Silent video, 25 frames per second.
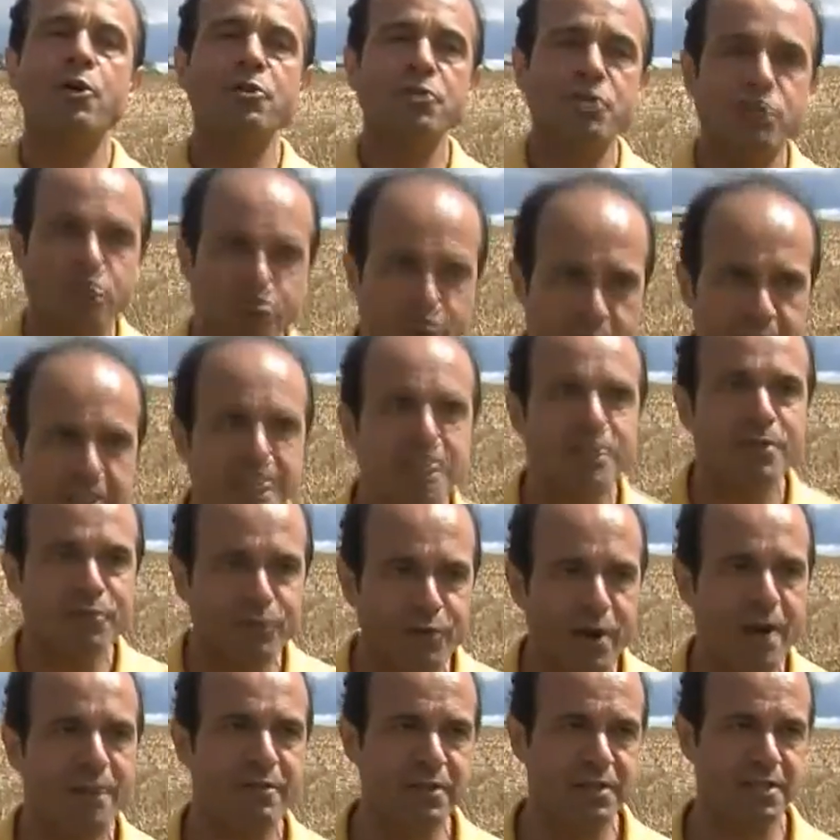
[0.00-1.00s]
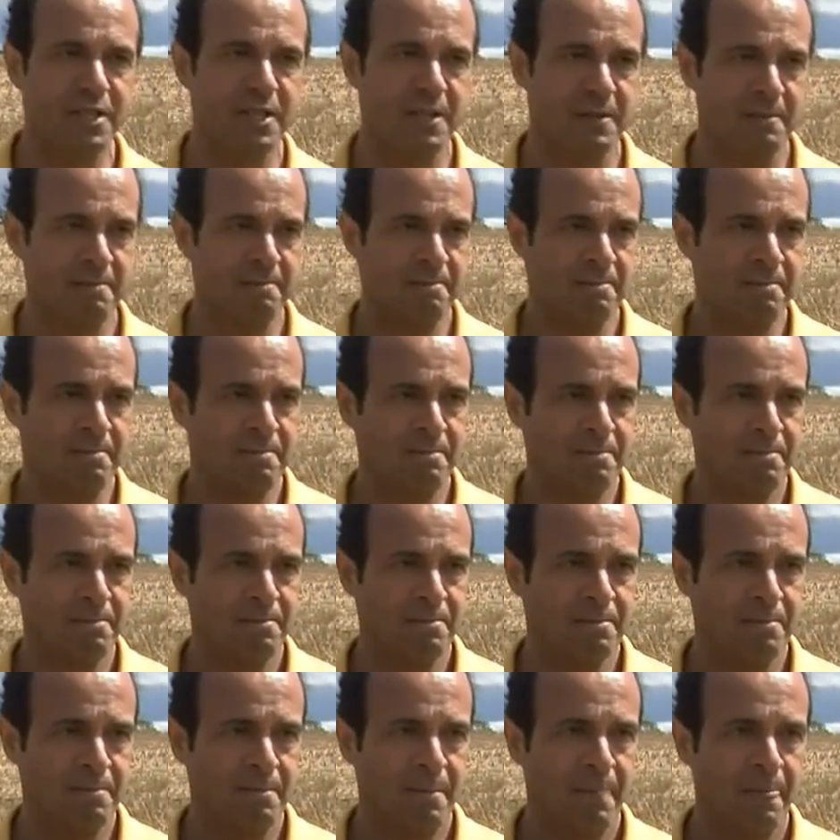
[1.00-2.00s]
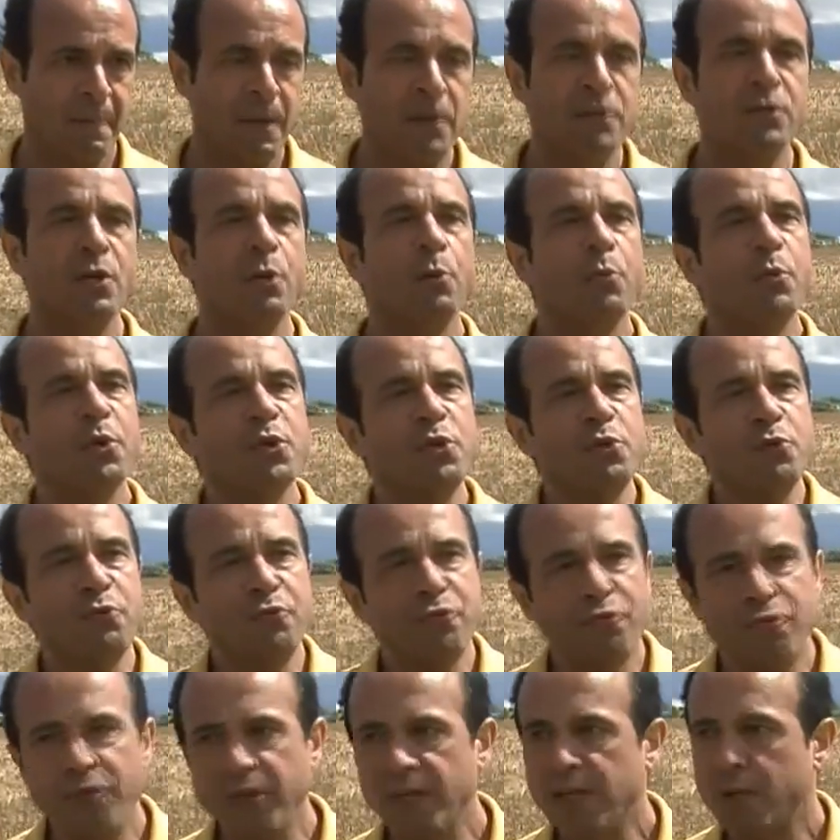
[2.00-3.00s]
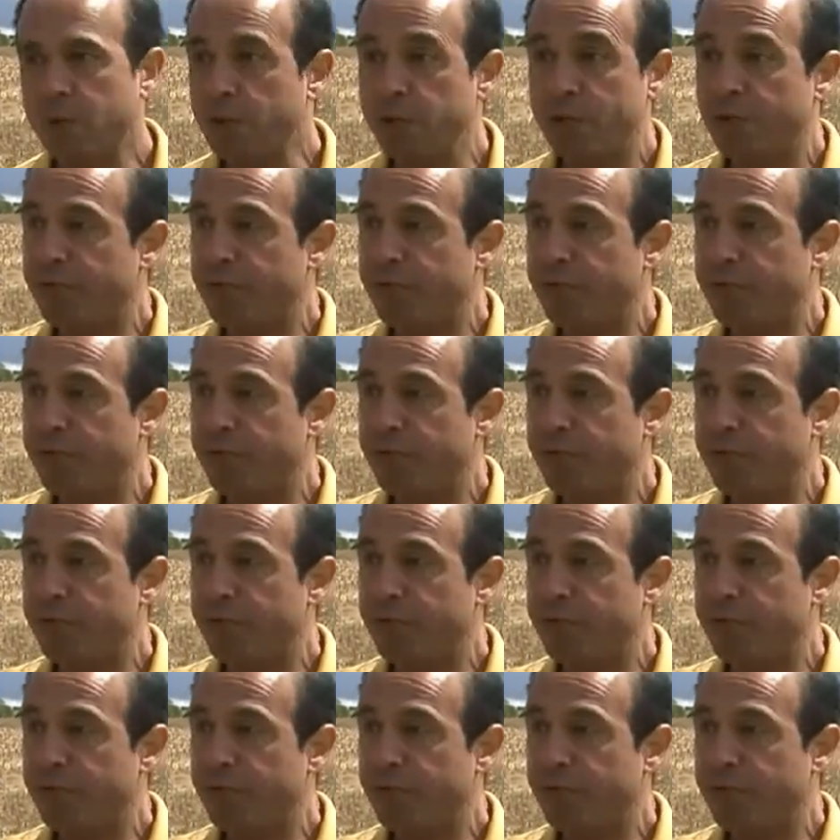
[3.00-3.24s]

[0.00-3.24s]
constraints of gravity. So when you feel,